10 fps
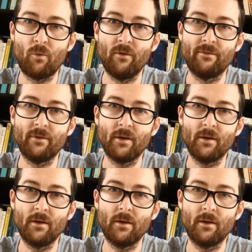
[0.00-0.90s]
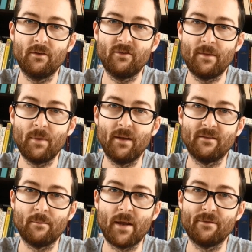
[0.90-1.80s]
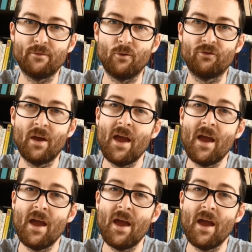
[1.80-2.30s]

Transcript: with similes and metaphors.